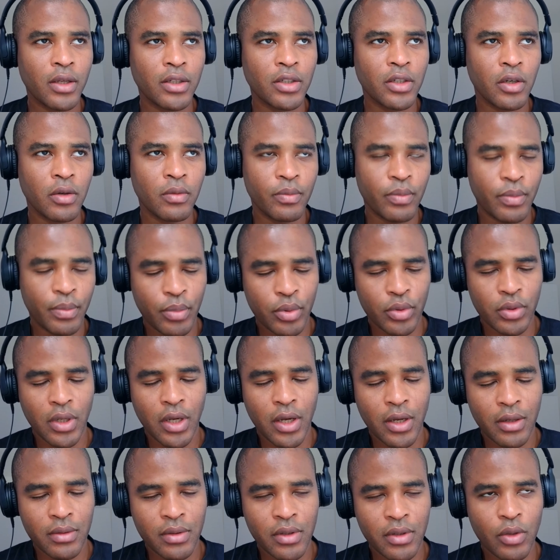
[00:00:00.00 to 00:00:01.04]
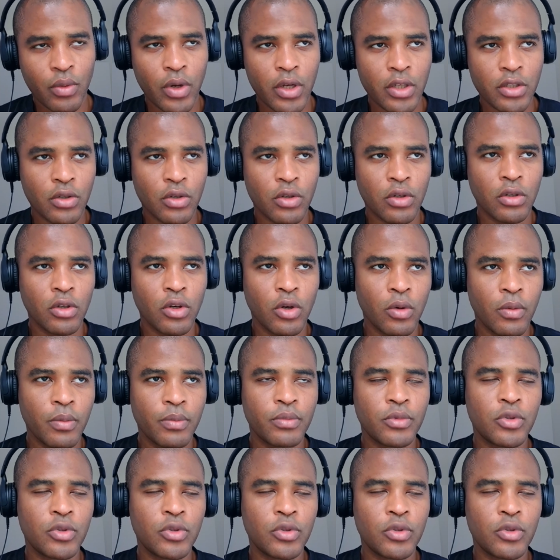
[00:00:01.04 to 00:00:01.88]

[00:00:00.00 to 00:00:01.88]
and Ligue 1 is going to go